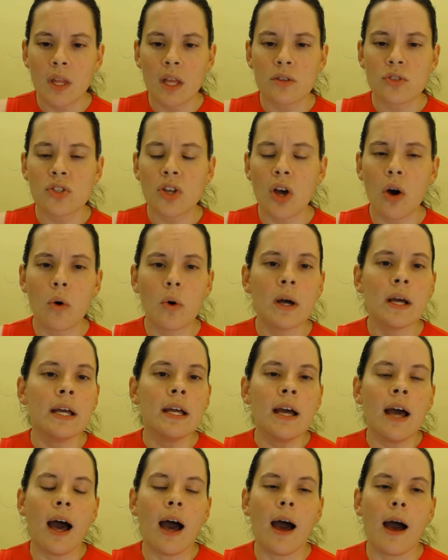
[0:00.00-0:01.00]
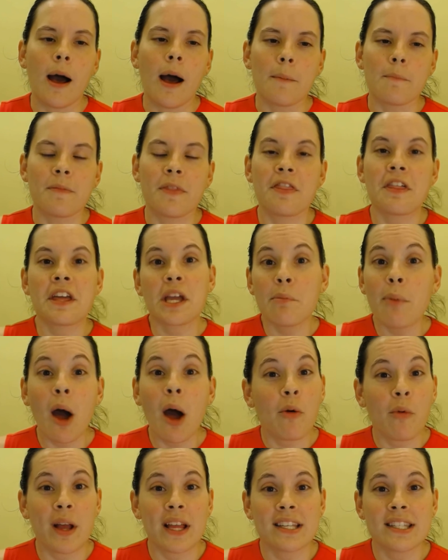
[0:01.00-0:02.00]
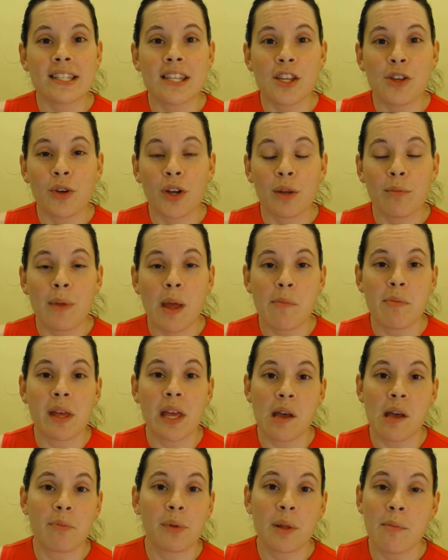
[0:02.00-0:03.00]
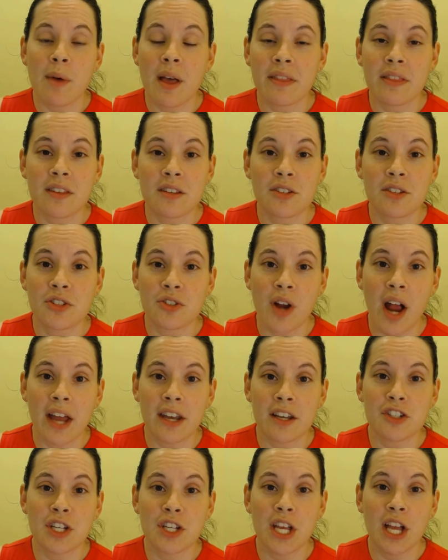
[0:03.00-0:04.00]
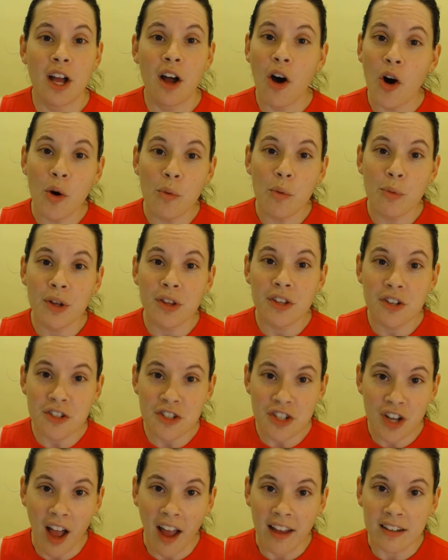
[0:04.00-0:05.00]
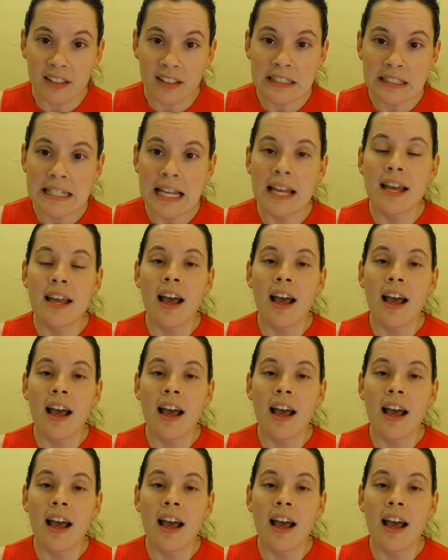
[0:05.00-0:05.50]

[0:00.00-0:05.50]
So think about ways that you could maybe implement this strategy at home with your child.